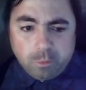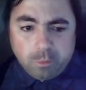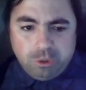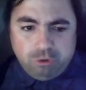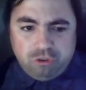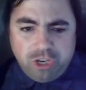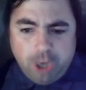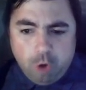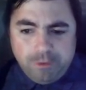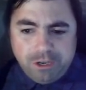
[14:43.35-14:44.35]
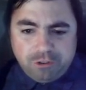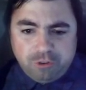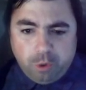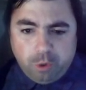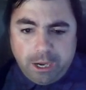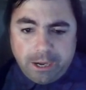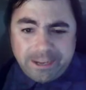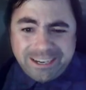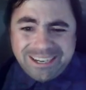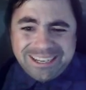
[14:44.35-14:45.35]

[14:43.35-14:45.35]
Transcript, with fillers: We do see COVID is still high.